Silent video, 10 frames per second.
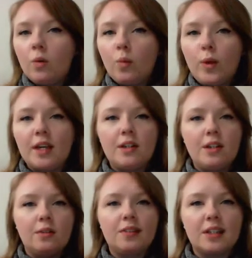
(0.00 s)
we can
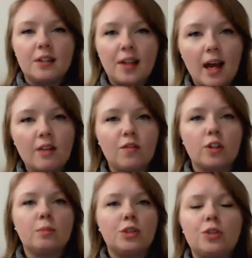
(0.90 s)
use this adverb
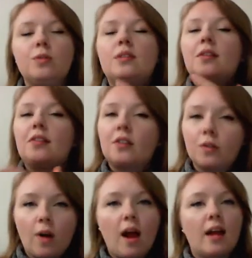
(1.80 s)
to
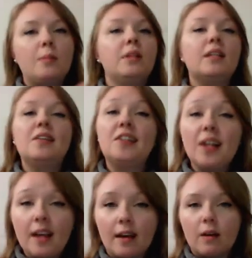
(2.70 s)
describe the
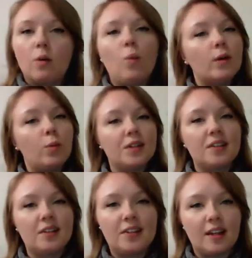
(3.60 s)
singing. What was the
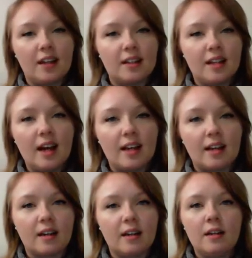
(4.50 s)
singing like?
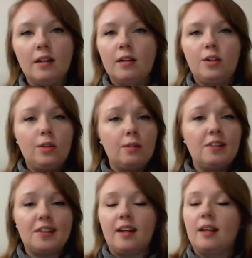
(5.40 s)
You
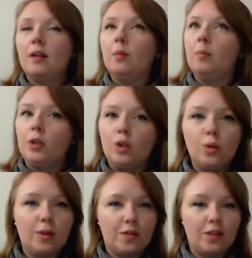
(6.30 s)
sing
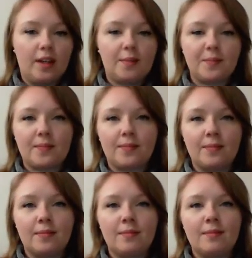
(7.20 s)
beautifully.
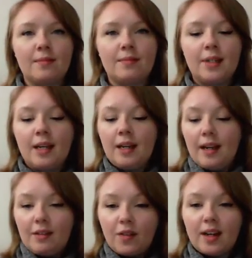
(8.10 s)
And
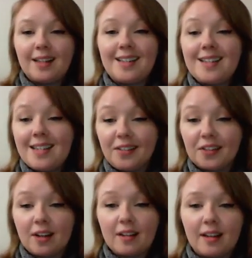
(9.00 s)
finally, he's
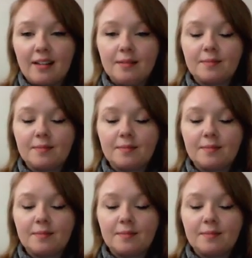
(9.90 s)
talking.